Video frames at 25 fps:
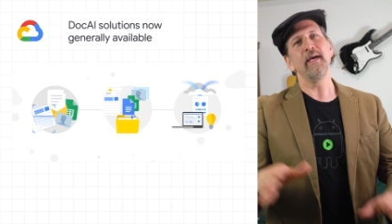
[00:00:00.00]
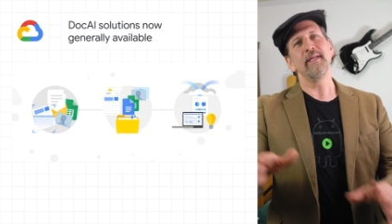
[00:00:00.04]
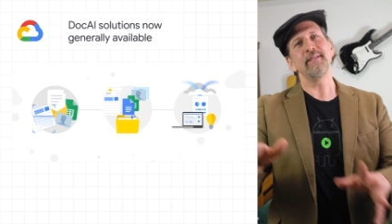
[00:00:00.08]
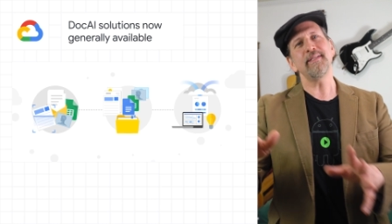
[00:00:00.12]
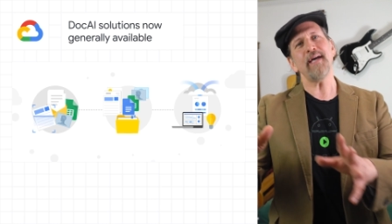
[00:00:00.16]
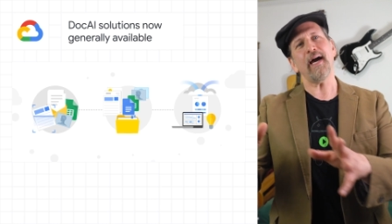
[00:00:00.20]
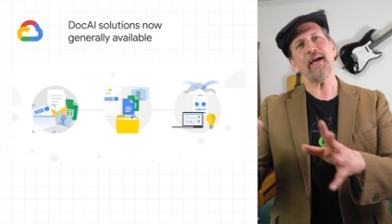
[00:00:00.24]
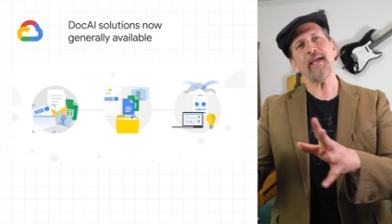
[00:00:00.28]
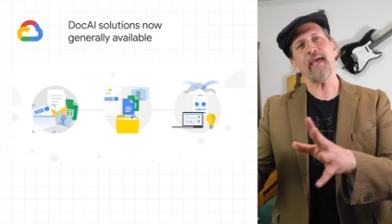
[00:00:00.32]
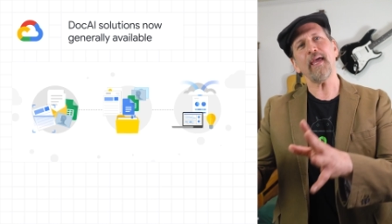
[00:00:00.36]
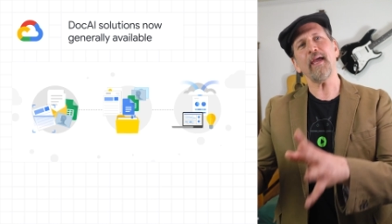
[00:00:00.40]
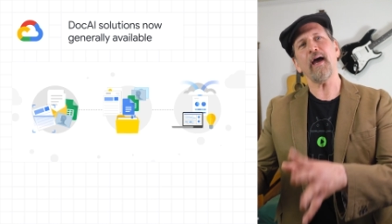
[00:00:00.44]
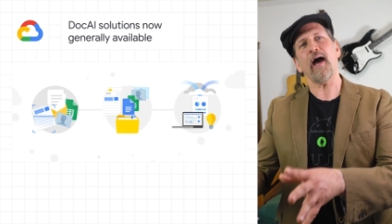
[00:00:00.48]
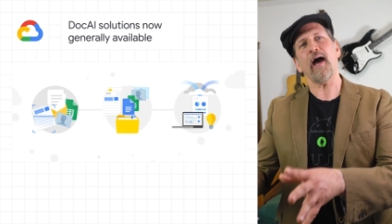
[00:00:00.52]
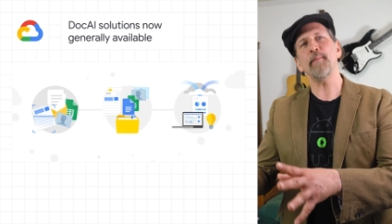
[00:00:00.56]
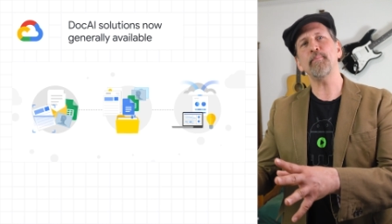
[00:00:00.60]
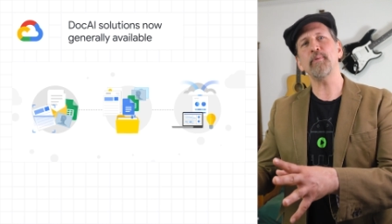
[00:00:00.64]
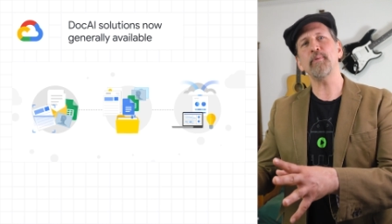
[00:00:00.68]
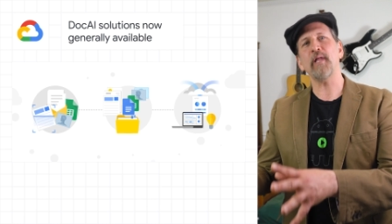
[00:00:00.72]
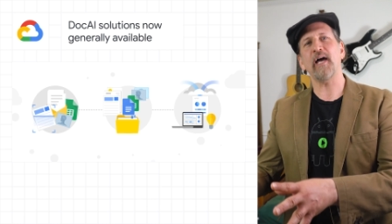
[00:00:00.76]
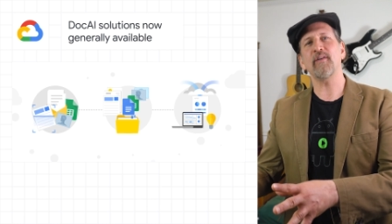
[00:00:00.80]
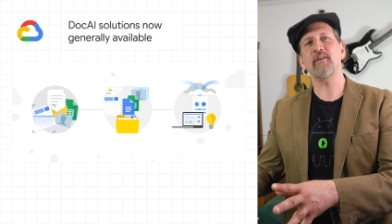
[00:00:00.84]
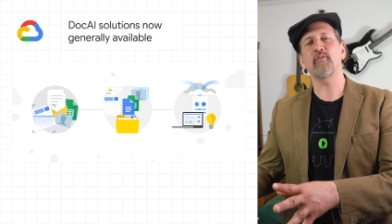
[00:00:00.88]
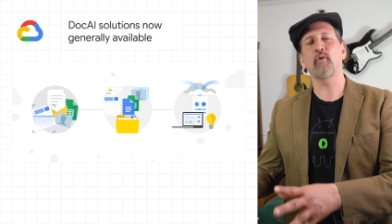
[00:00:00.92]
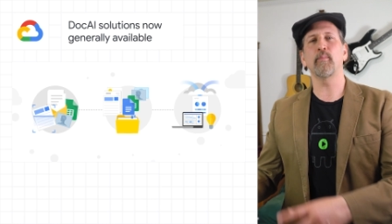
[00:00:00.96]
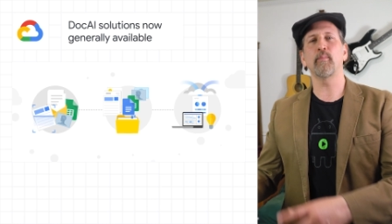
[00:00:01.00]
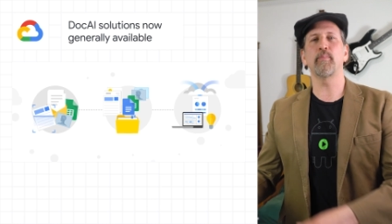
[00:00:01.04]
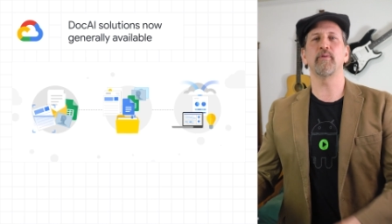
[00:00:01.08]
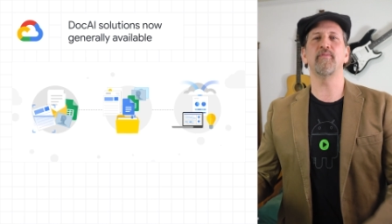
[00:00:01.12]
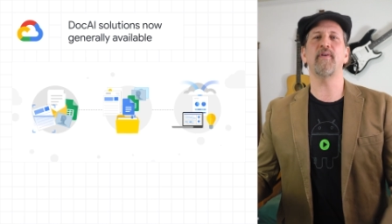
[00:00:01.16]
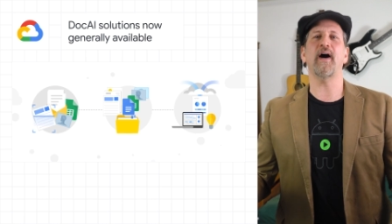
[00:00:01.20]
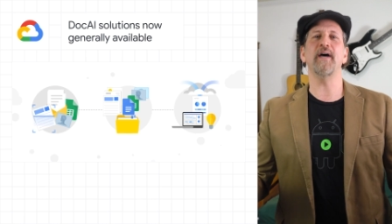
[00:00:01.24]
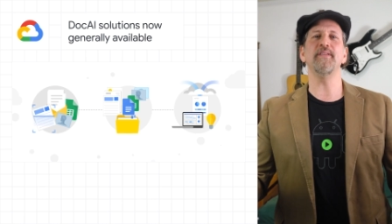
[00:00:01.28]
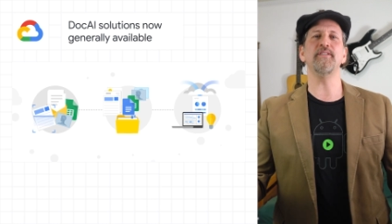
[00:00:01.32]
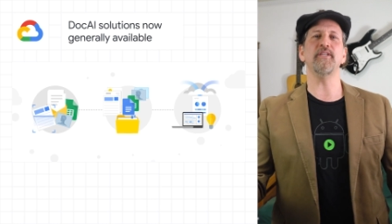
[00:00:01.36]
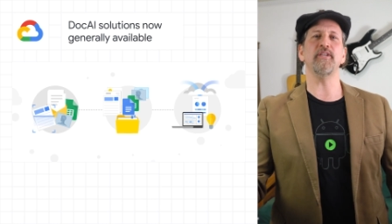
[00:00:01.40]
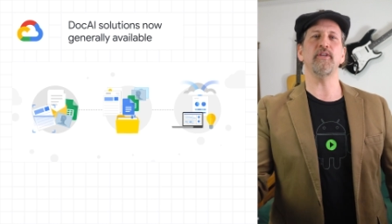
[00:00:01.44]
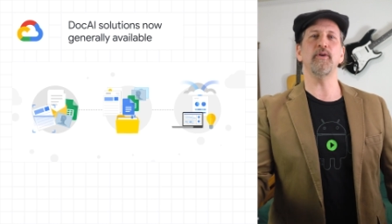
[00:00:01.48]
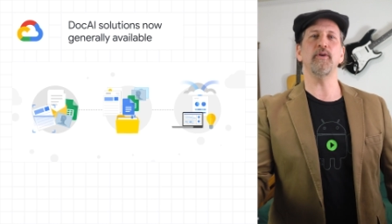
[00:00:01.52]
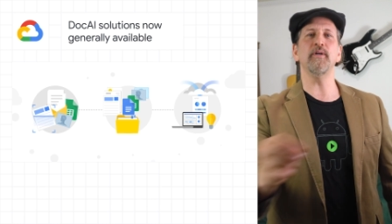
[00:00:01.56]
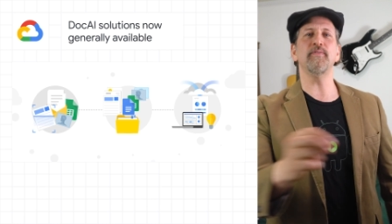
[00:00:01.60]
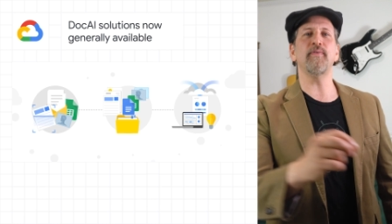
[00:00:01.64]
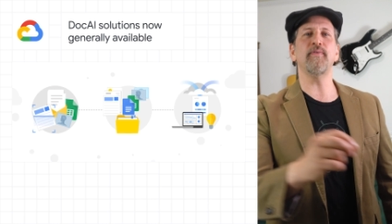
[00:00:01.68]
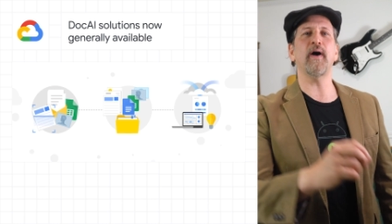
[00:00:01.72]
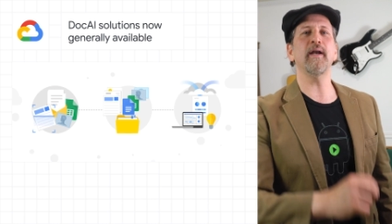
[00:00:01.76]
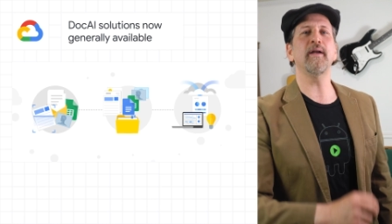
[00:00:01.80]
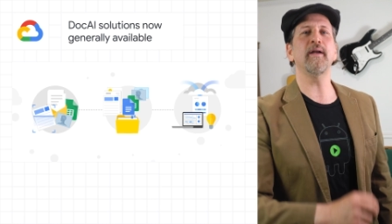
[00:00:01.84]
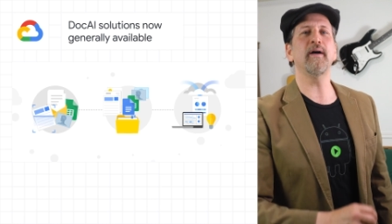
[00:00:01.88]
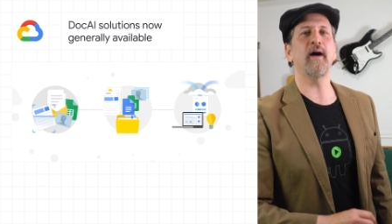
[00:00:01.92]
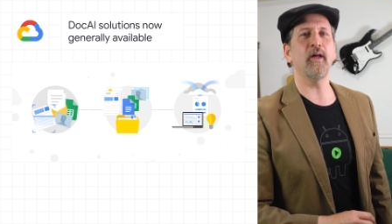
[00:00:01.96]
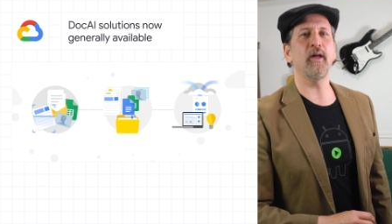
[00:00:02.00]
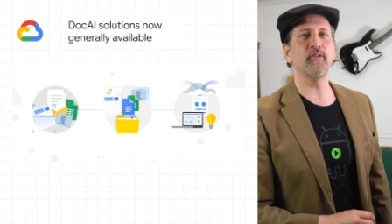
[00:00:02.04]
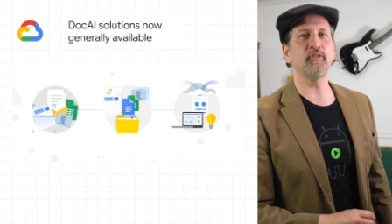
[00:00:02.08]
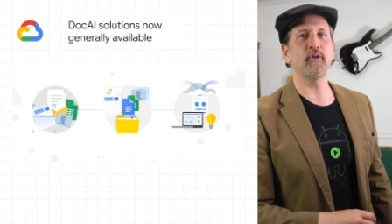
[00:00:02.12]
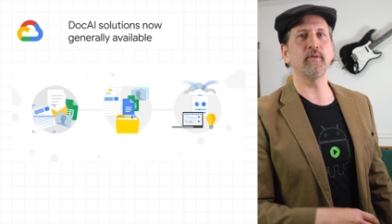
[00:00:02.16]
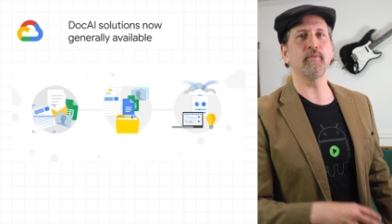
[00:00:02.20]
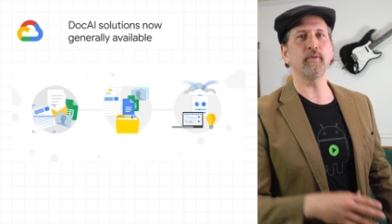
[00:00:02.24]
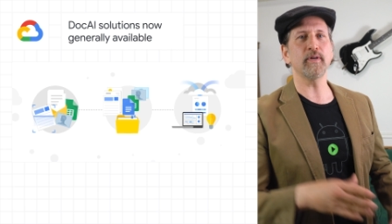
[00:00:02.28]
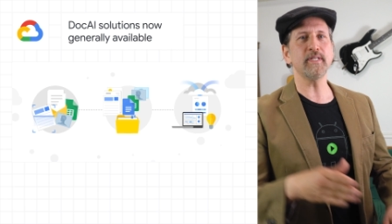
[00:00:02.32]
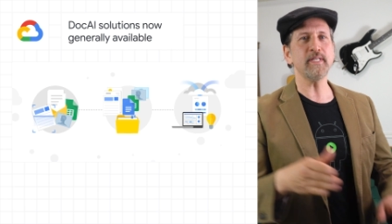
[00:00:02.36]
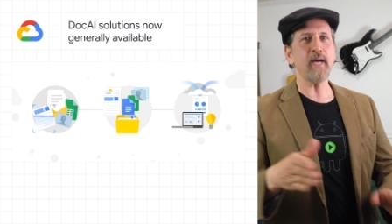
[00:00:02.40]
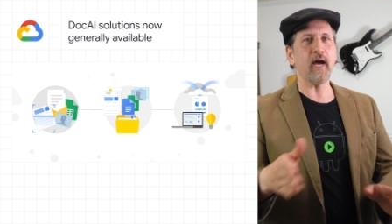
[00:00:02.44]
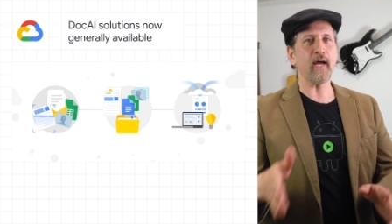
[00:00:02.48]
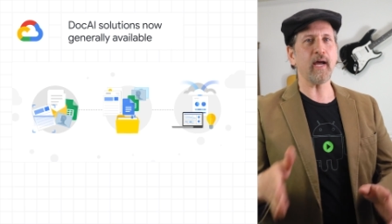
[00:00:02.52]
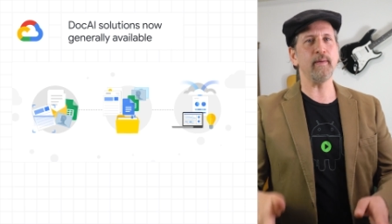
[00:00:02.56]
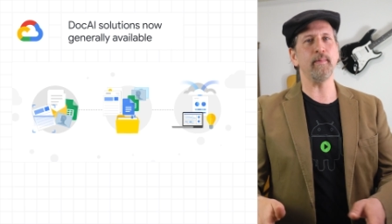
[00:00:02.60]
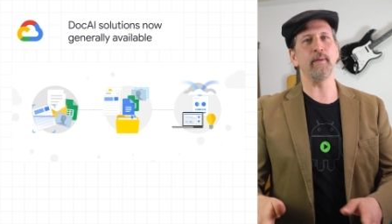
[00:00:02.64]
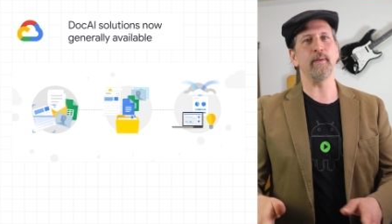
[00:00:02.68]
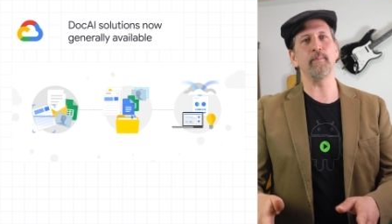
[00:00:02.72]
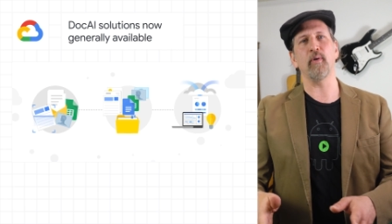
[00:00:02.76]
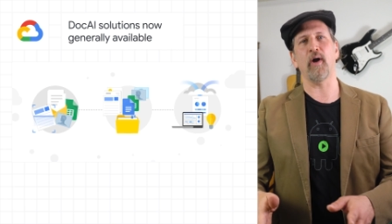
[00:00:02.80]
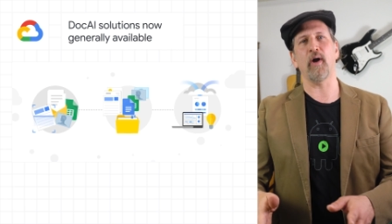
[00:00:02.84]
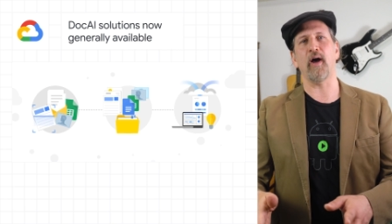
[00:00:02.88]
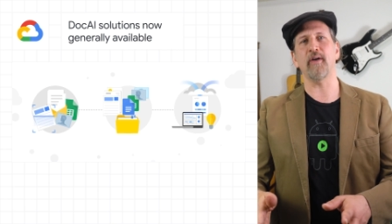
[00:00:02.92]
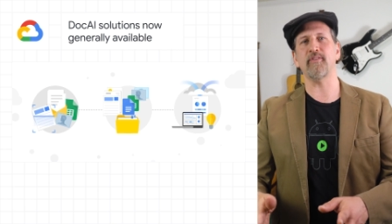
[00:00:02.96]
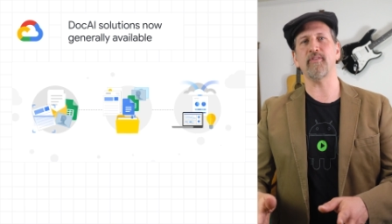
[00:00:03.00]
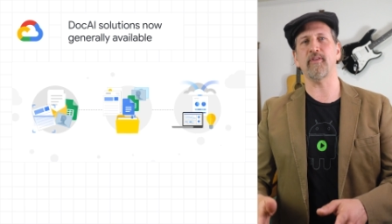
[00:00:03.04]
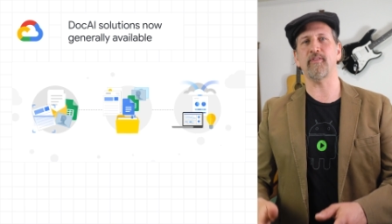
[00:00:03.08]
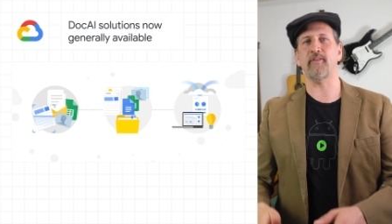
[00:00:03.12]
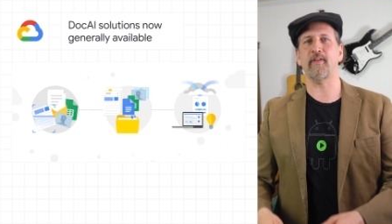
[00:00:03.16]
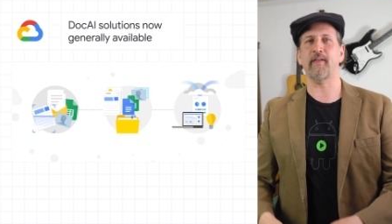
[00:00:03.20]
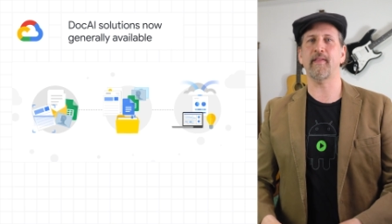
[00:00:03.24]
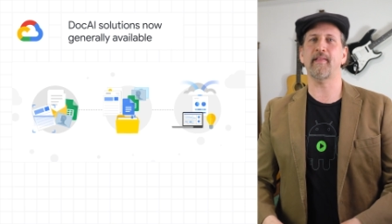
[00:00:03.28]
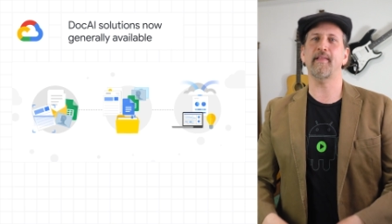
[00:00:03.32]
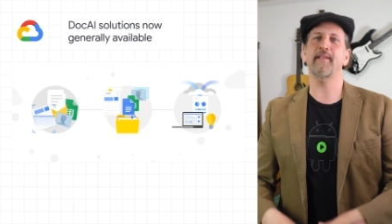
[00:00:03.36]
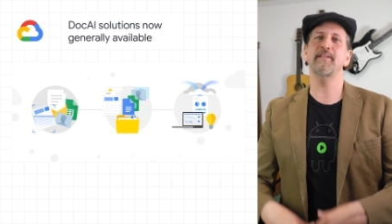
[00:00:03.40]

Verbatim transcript: Doc A I Platform provides a unified console for document processing.